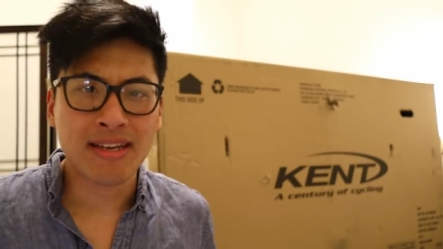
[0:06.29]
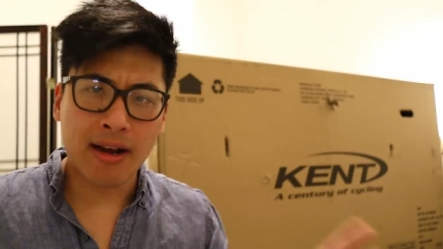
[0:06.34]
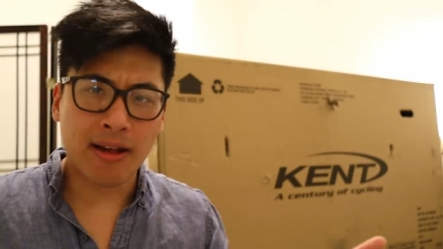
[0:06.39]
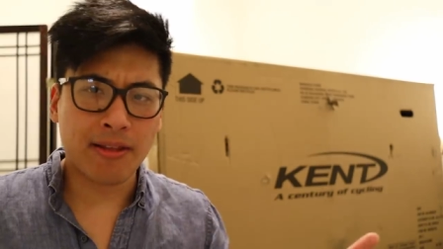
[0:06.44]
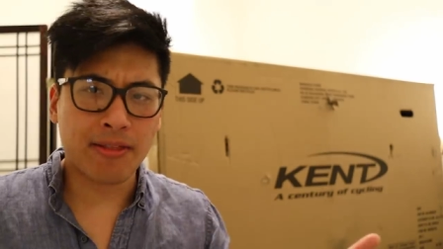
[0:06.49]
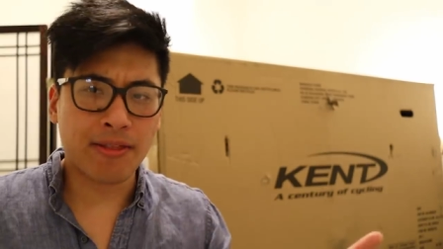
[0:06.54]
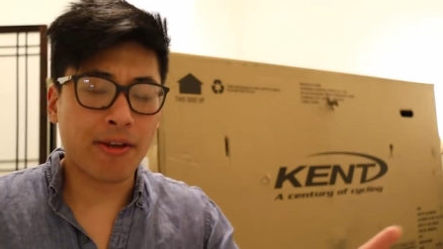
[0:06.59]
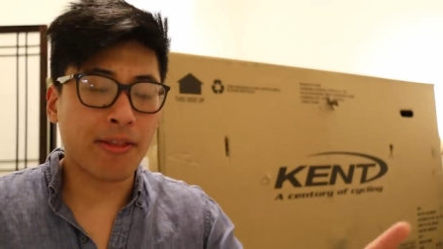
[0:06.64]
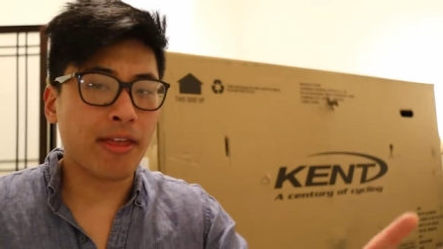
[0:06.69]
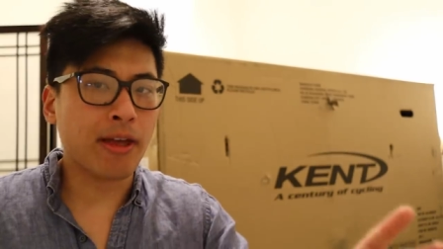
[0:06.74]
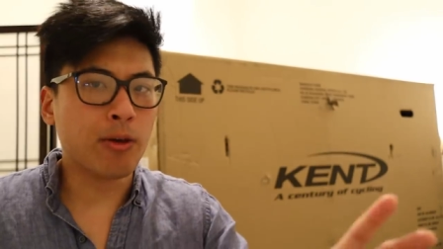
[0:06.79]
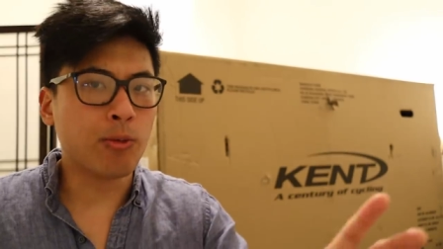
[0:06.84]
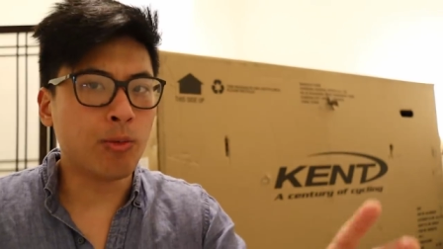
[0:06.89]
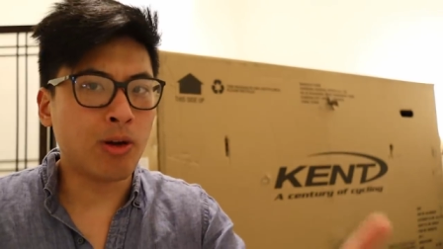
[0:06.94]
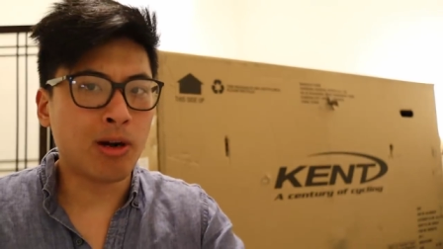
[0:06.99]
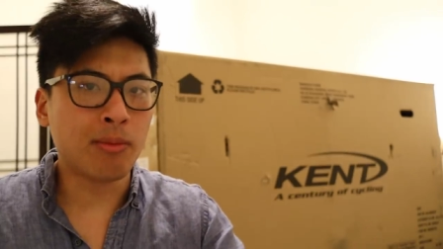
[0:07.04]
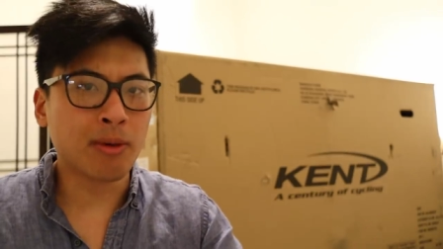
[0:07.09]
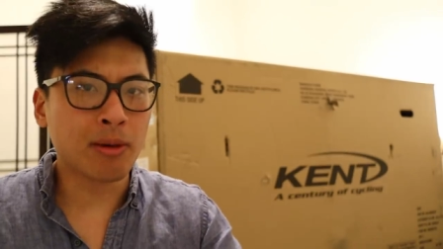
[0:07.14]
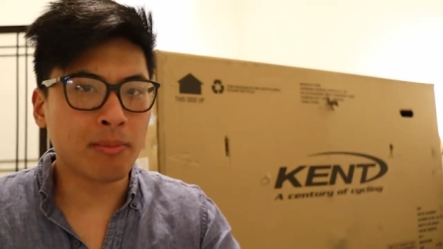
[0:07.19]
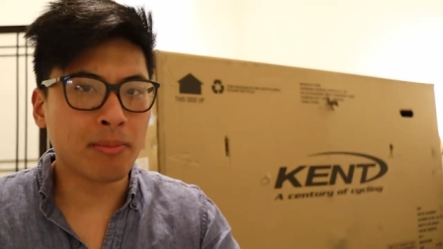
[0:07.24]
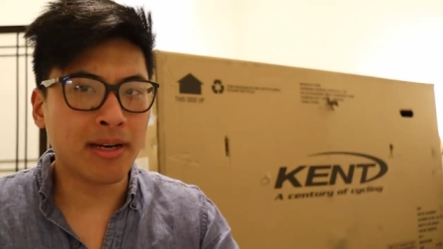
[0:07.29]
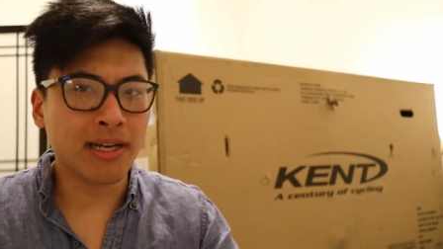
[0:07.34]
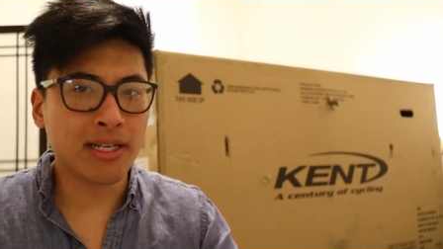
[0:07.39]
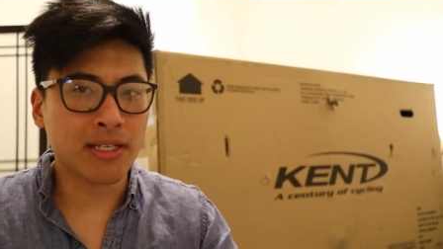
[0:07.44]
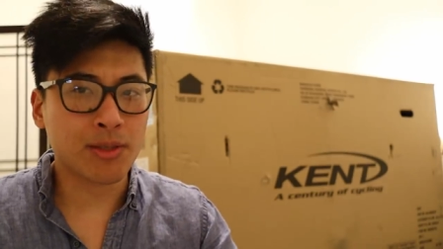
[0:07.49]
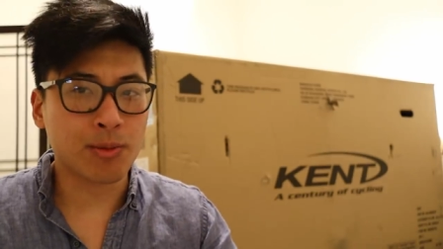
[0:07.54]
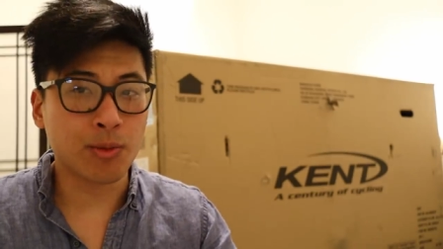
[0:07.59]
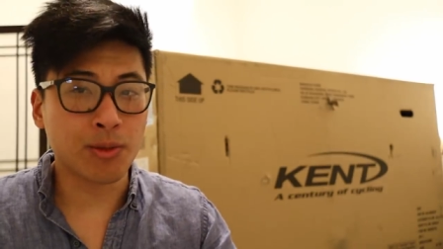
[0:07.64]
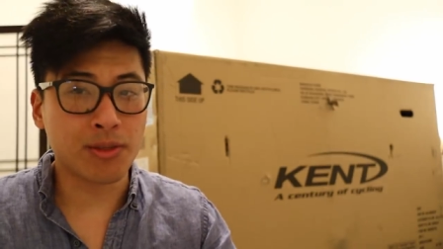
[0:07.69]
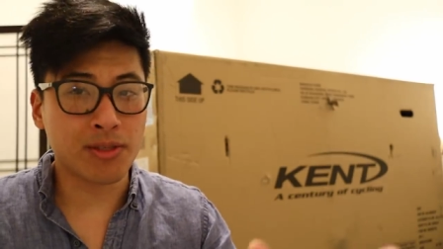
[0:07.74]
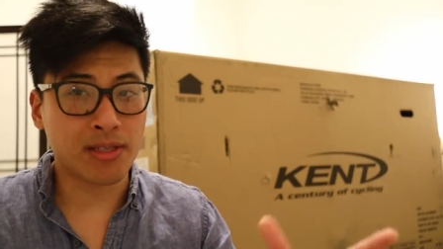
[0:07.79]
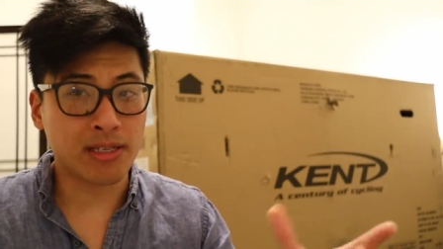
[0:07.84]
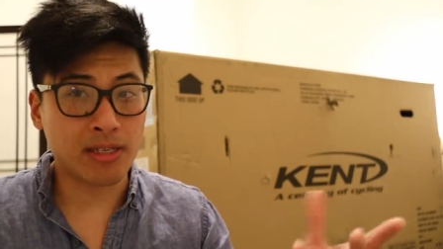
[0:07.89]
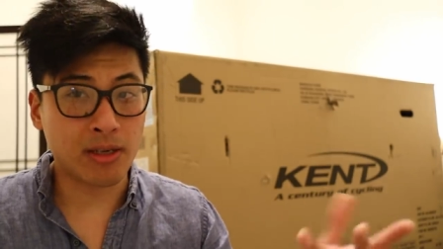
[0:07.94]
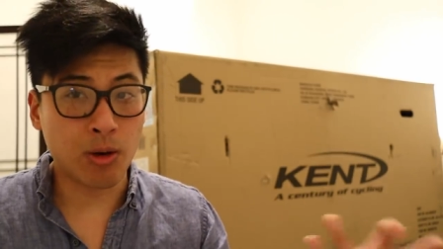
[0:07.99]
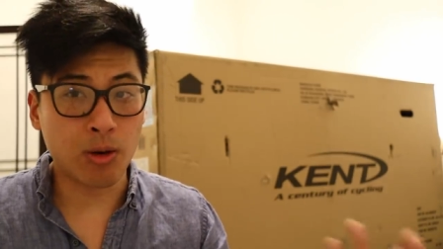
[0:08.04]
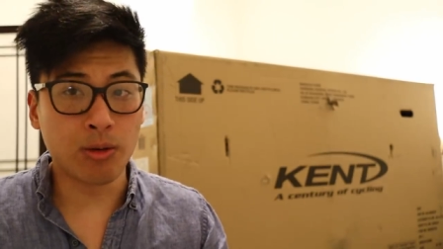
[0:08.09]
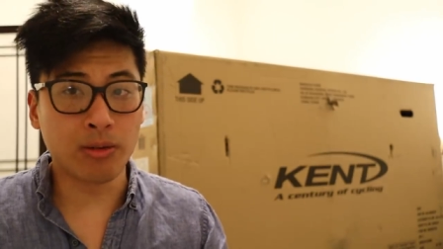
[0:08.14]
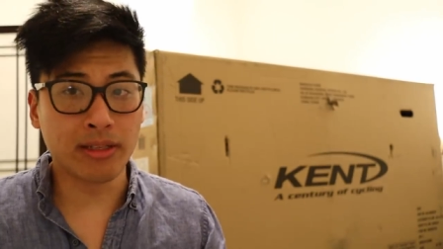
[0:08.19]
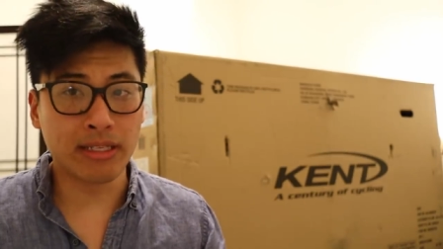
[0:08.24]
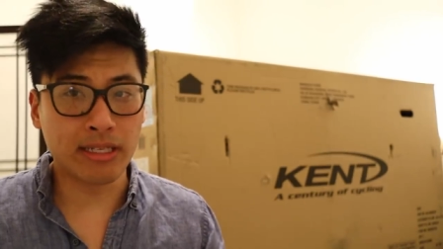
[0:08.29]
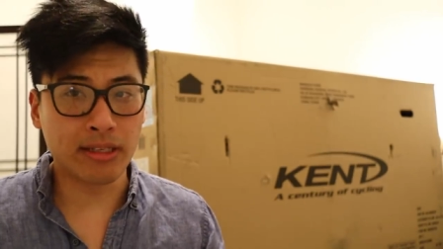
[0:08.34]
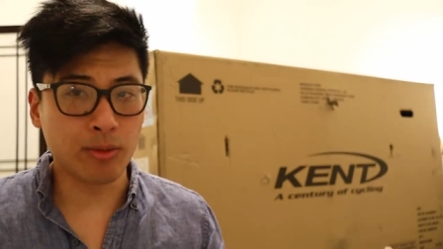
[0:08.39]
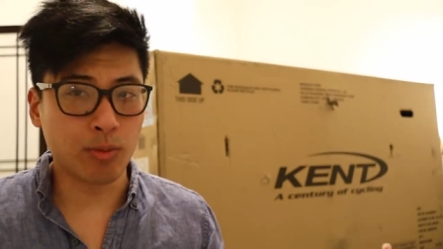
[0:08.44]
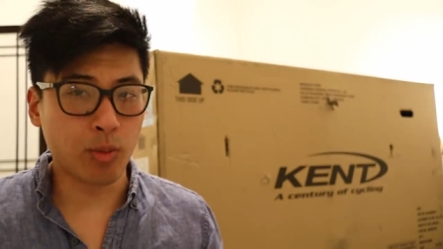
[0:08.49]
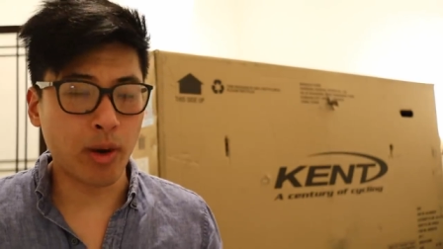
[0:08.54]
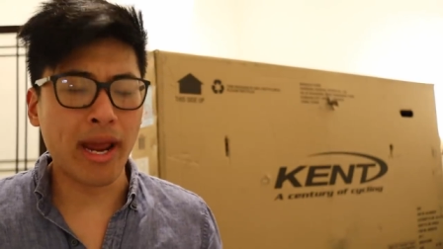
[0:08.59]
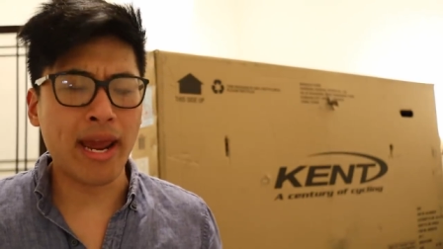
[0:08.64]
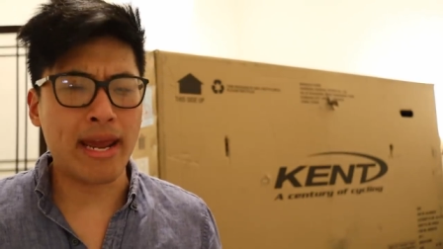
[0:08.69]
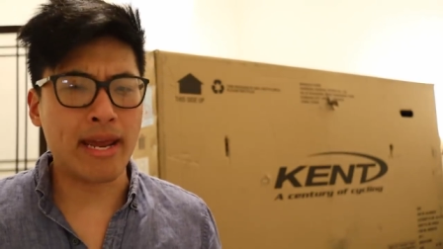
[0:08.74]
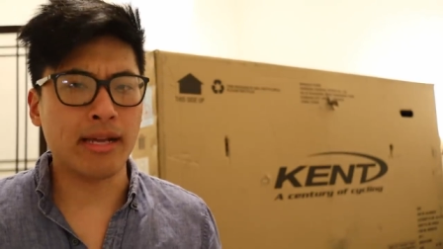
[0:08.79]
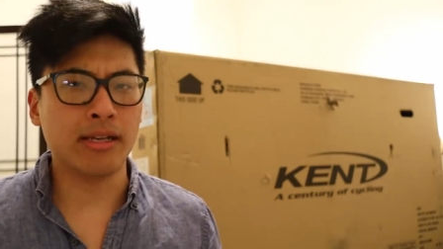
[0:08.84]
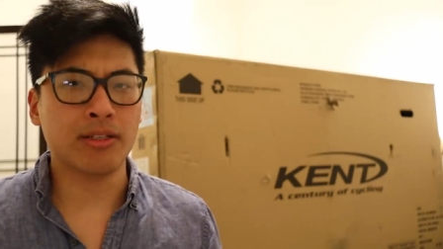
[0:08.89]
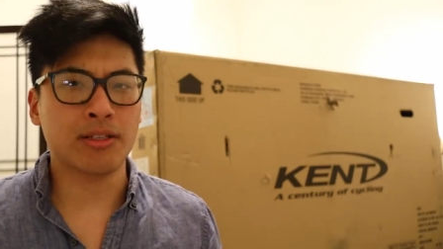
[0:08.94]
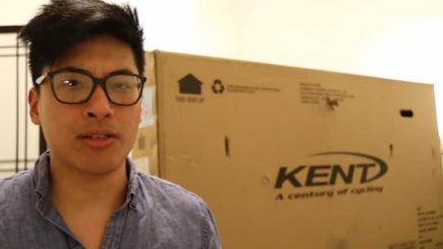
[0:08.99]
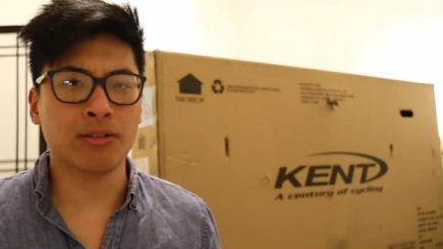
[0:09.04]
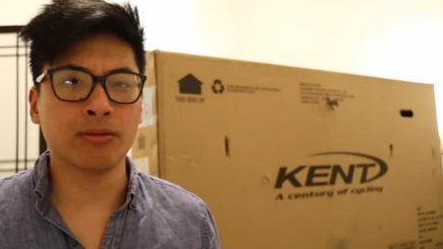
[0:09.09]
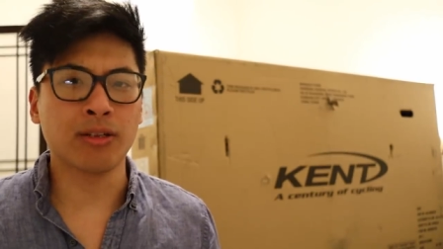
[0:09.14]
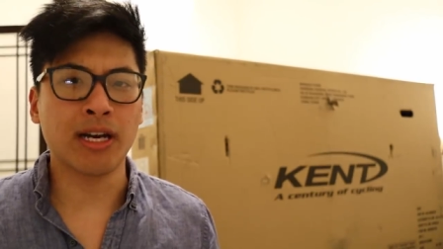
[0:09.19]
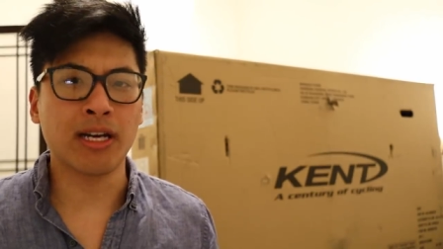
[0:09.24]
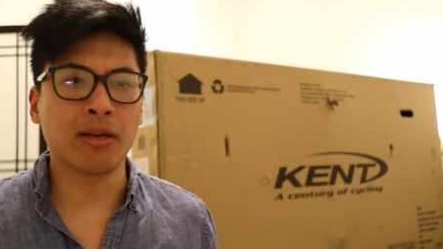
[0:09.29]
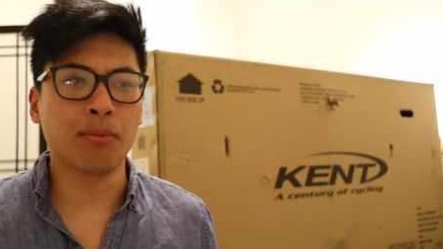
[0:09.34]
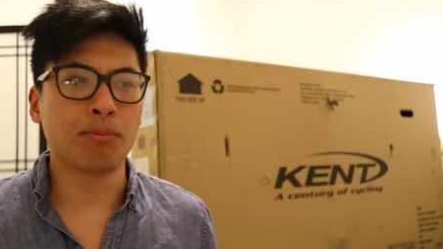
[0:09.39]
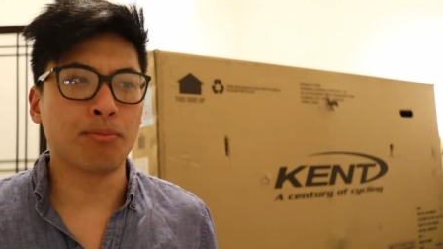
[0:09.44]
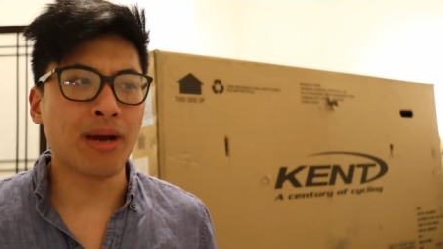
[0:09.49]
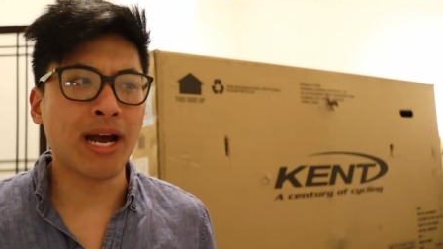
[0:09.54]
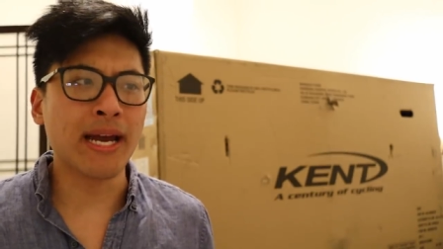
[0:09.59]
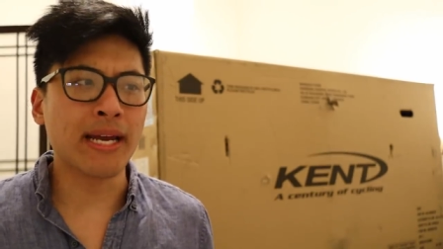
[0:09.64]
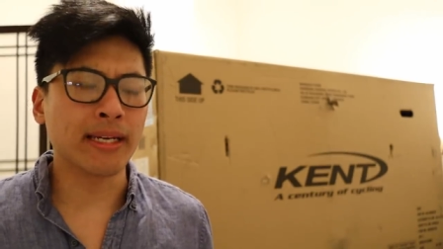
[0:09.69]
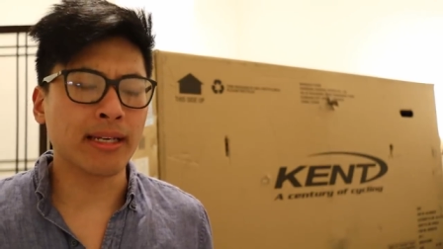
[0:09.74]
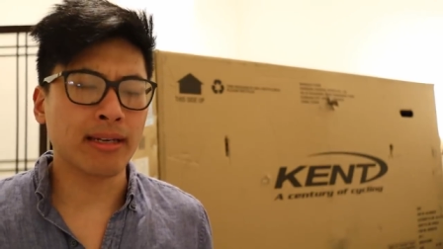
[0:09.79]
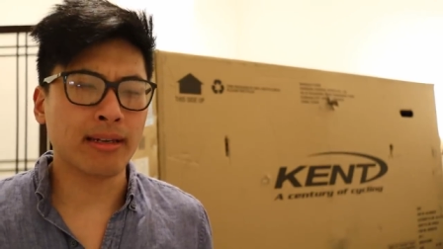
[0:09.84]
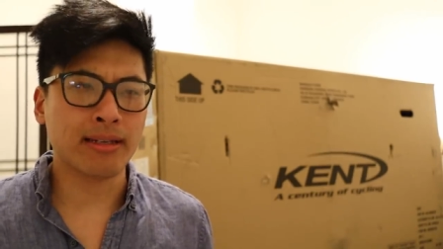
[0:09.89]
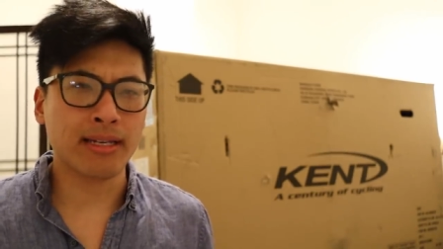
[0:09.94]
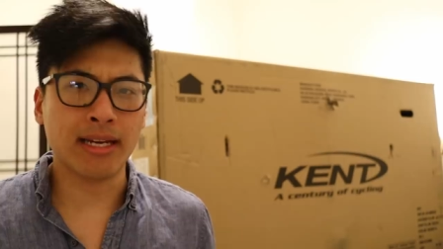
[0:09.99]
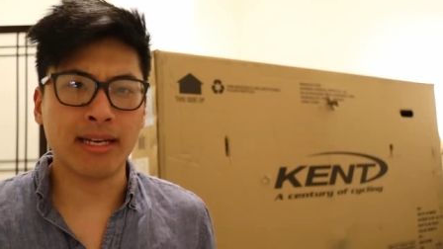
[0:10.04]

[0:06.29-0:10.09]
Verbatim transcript: and I thought that Walmart bikes was the only way to ride a bike.